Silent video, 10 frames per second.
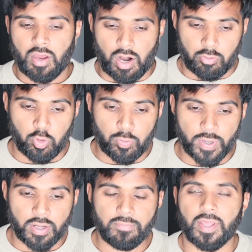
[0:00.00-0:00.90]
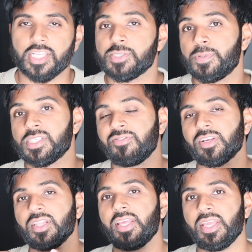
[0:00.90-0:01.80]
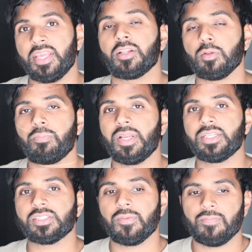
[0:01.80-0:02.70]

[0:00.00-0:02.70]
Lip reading: Aruba and specifically Eagle Beach